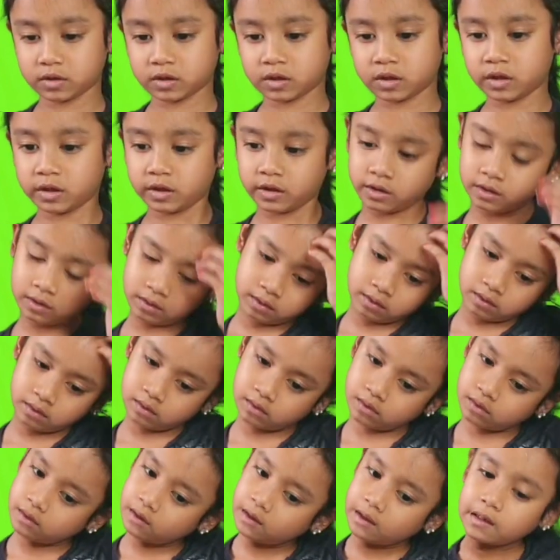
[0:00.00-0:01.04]
Okay,
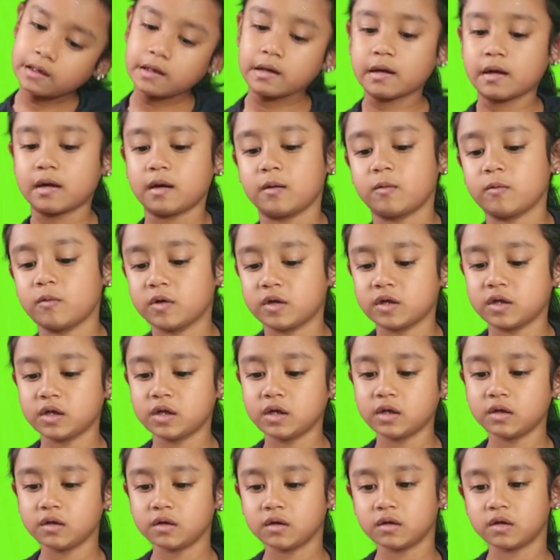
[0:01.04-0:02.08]
and we
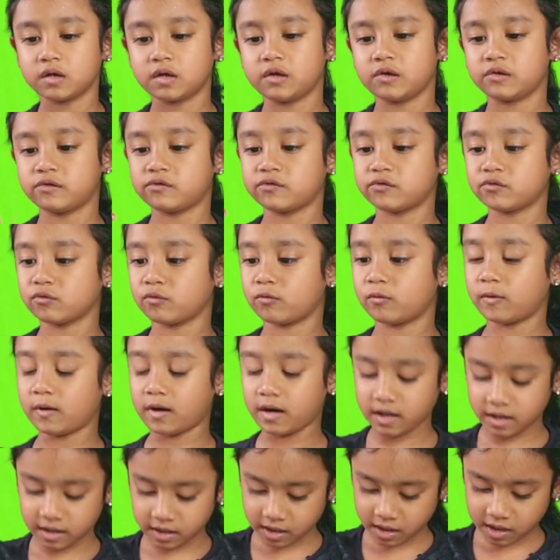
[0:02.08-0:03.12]
need this
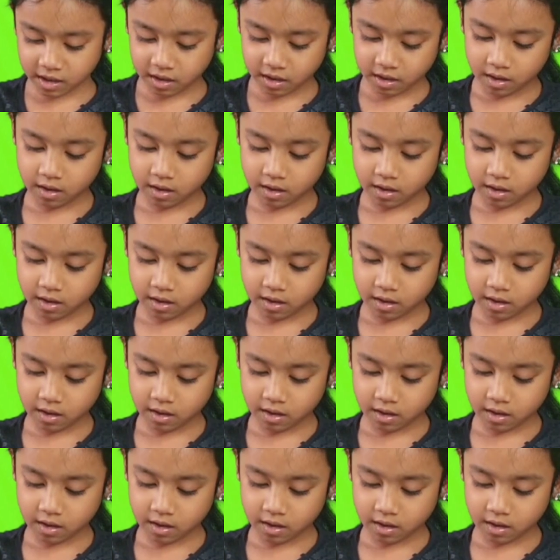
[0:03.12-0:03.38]
one.